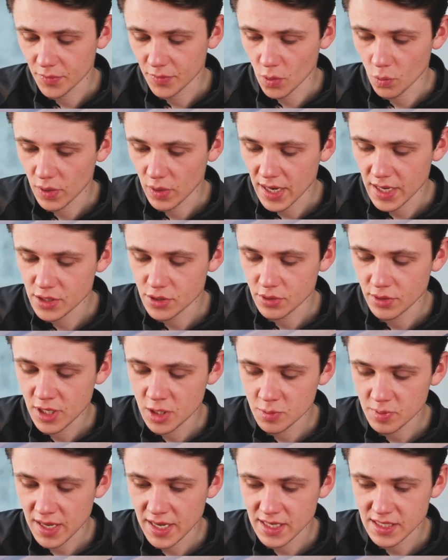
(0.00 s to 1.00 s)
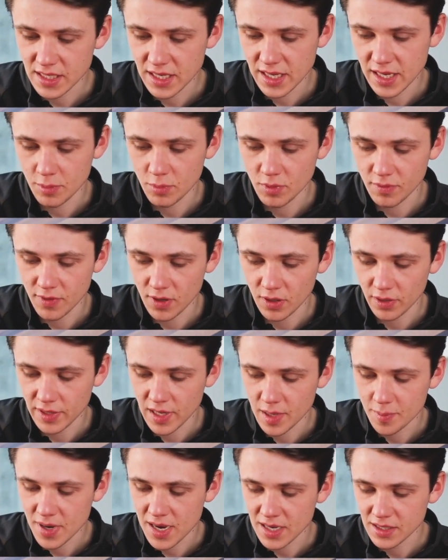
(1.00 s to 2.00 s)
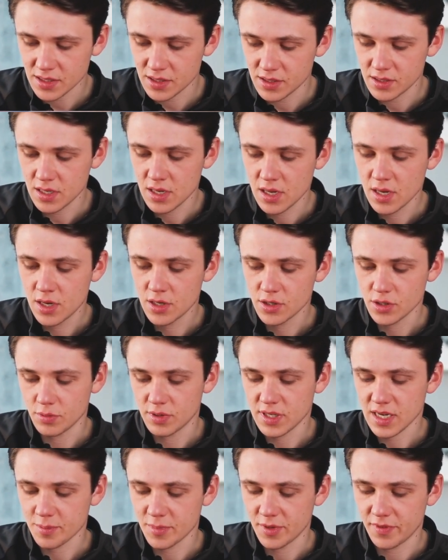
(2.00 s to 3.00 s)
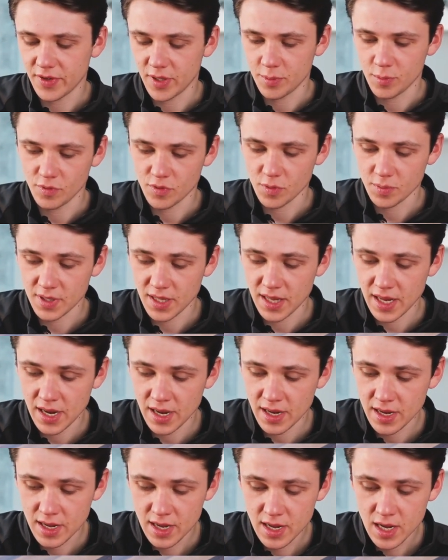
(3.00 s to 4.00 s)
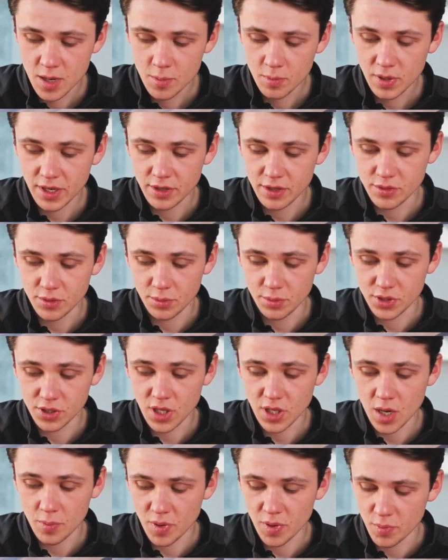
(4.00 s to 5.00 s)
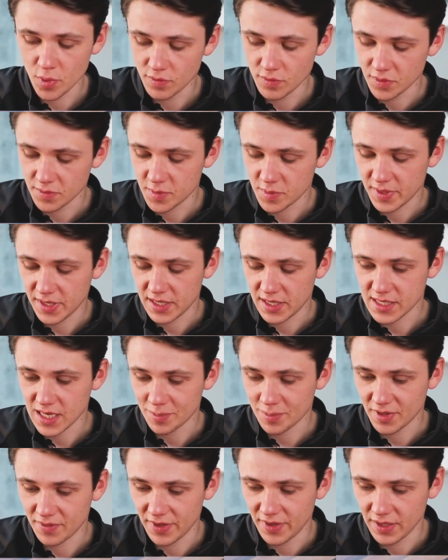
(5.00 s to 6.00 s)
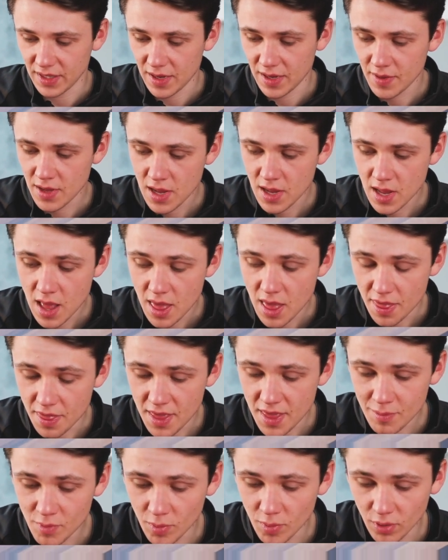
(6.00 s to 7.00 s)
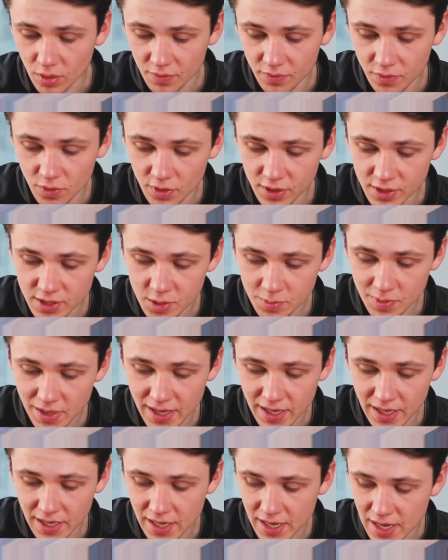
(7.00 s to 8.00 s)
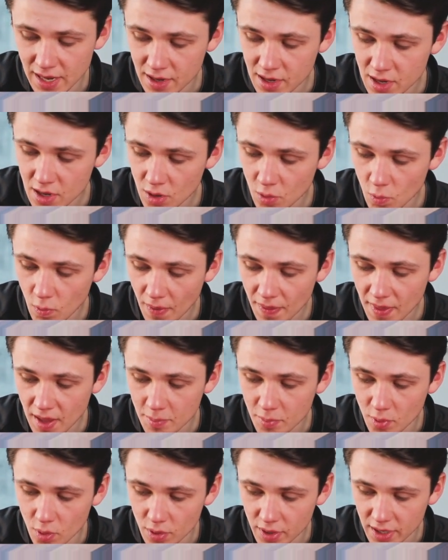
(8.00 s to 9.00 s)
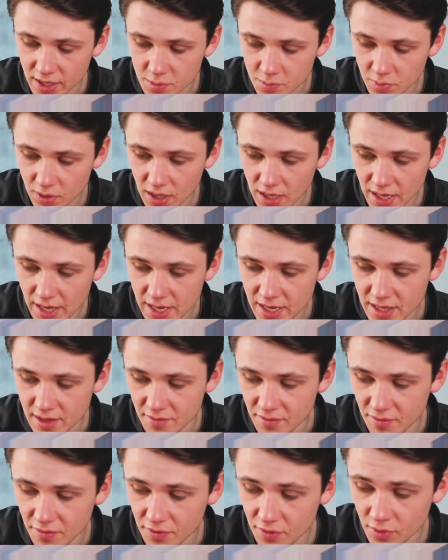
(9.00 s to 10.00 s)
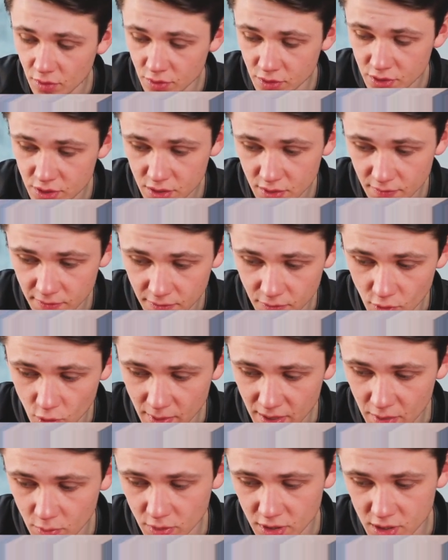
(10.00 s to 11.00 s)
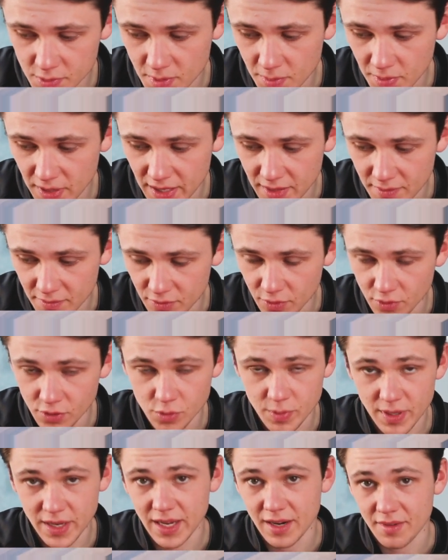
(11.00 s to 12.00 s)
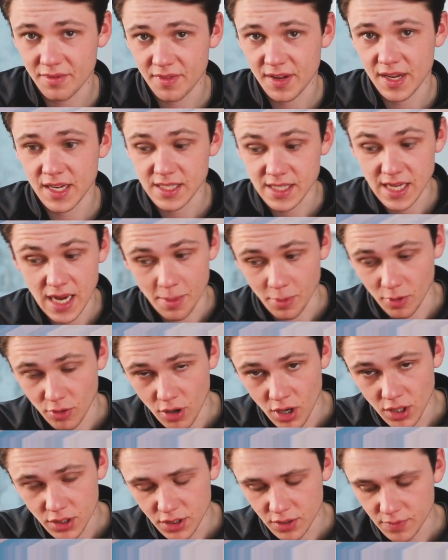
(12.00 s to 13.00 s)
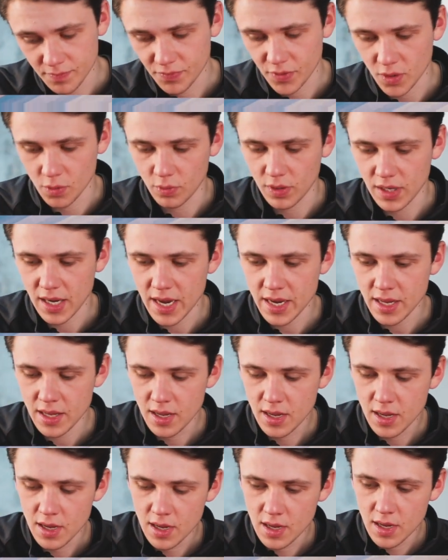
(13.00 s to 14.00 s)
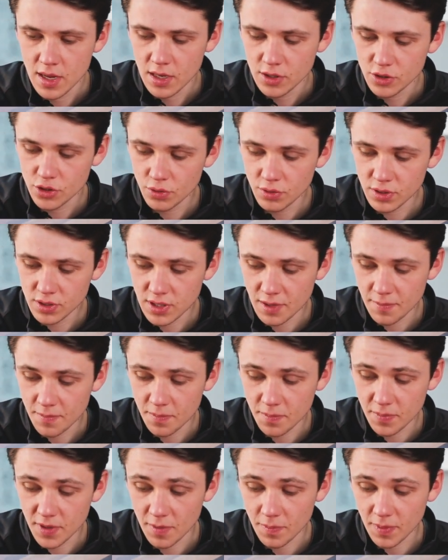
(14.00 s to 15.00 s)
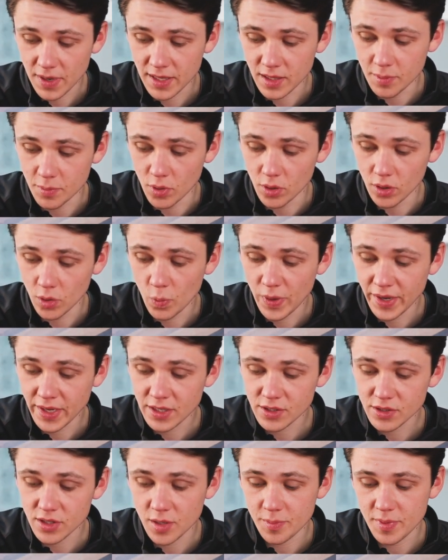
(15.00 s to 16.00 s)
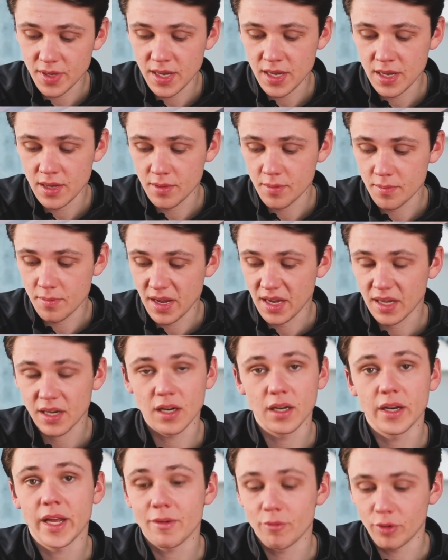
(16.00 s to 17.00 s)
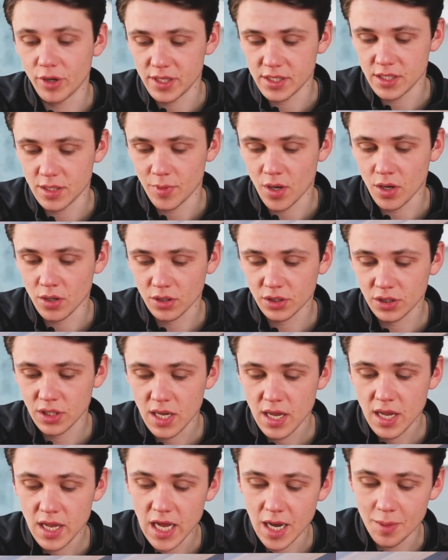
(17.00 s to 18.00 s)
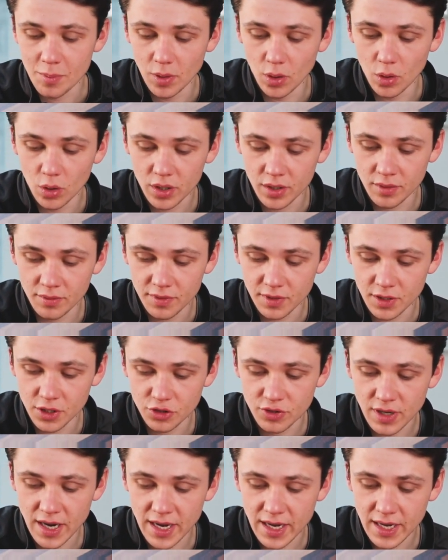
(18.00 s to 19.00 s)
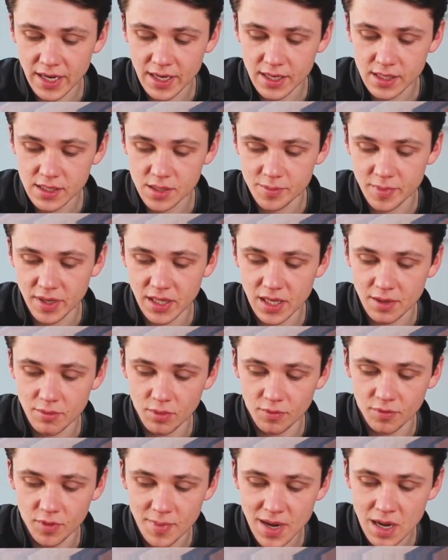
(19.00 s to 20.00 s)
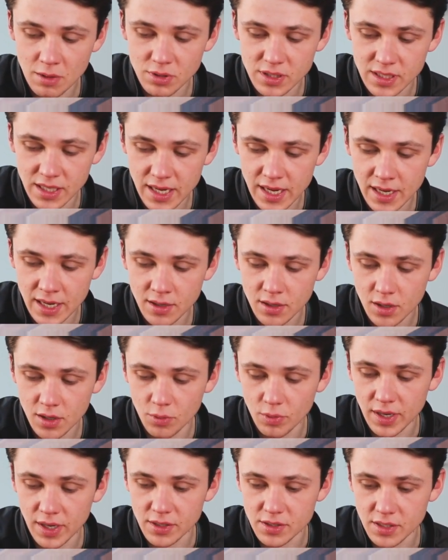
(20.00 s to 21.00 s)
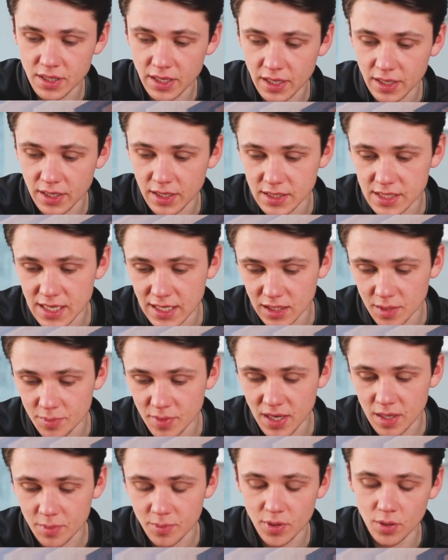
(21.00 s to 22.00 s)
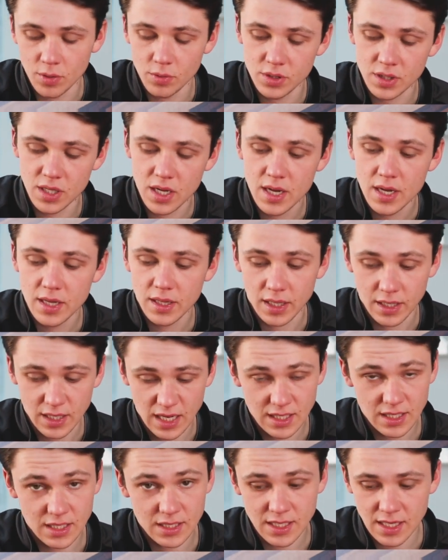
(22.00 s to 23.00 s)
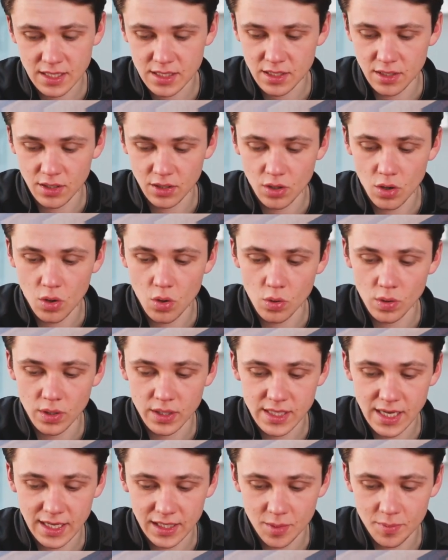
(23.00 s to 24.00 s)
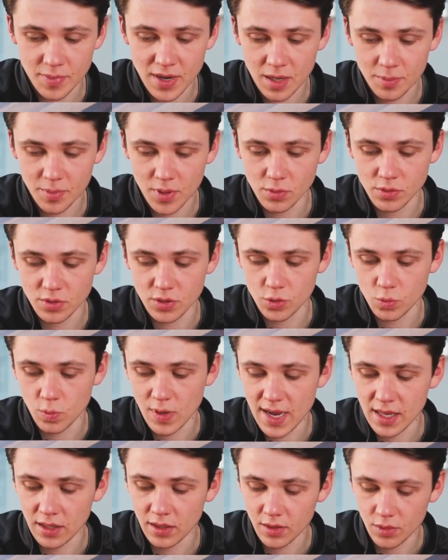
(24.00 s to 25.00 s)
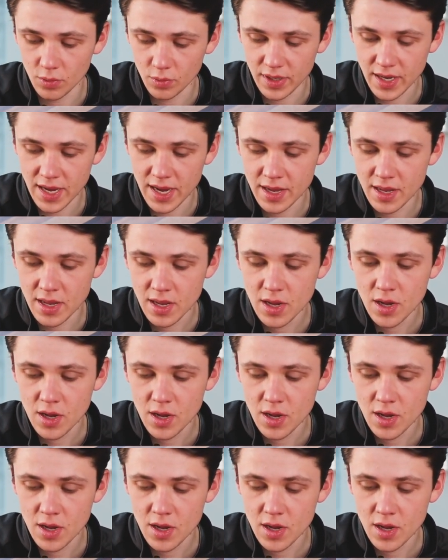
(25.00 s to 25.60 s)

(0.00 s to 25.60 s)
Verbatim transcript: Okay, so these players in here will follow their passes. So attack midfield moves up to there. Players who start point moves up to be the attack midfielder. Then what we're looking for is this player here. When that ball gets played in front, the fullback wants to be played in front so we can get a first time cross. Okay, as soon as they played the ball, the winger's going to be making a late run into the box. And we're looking for the striker to make their run from out to in, okay, so they can attack the back post, they can attack the centre of the goal, attack the back post as well, okay.